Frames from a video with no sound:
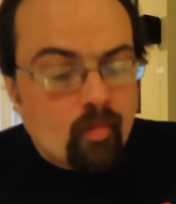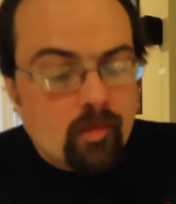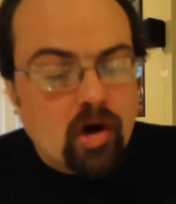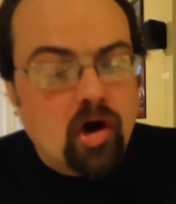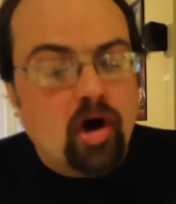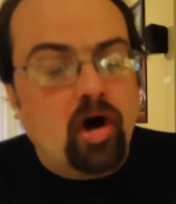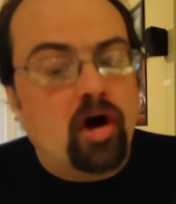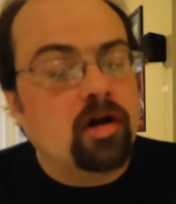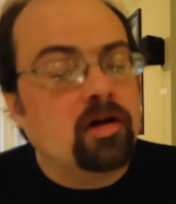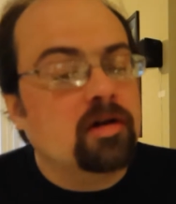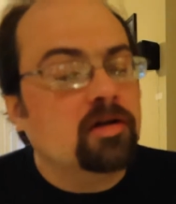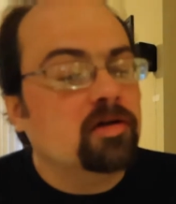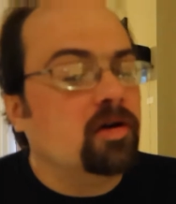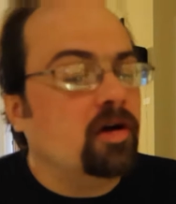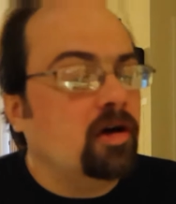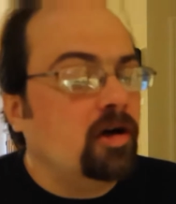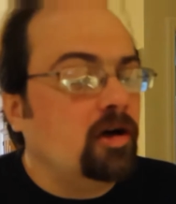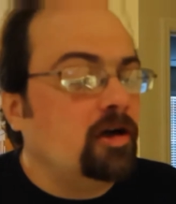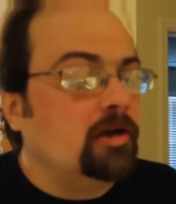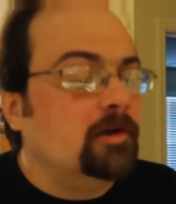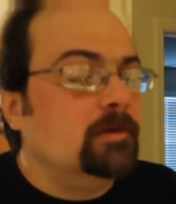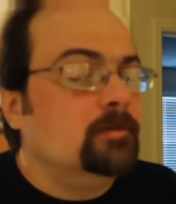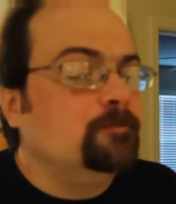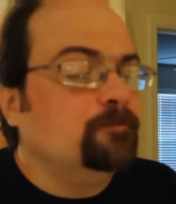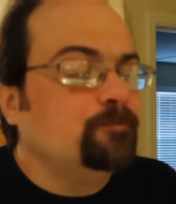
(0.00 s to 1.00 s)
All in
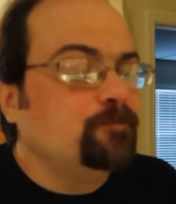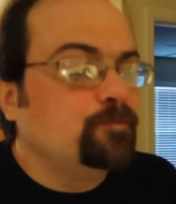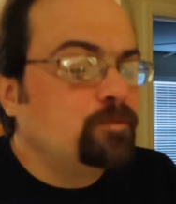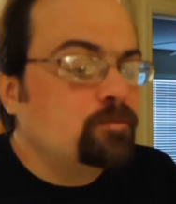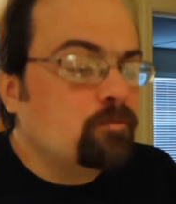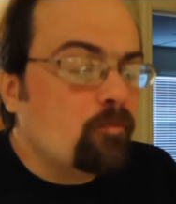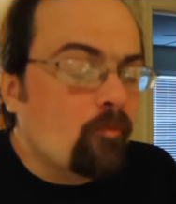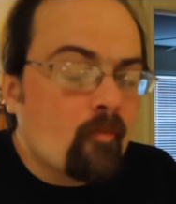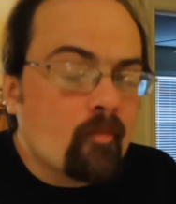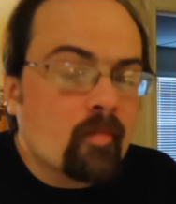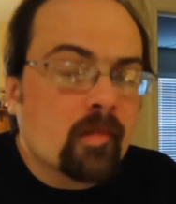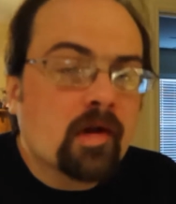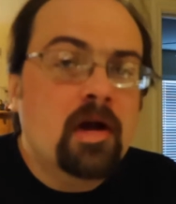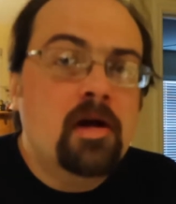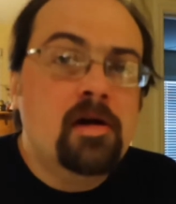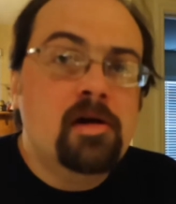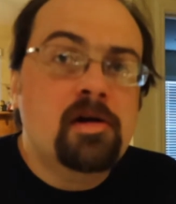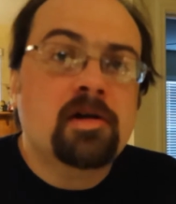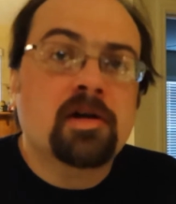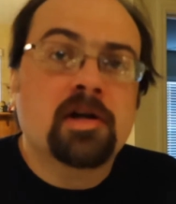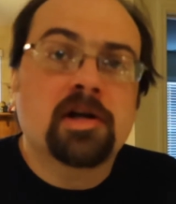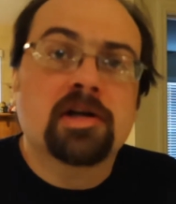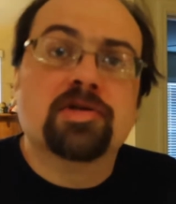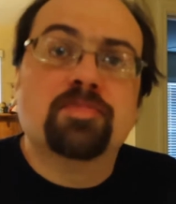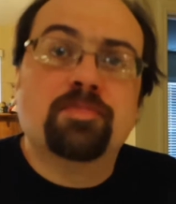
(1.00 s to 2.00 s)
all,
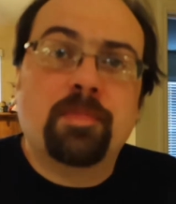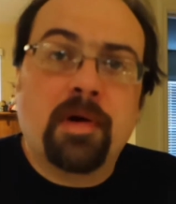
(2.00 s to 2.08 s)
it's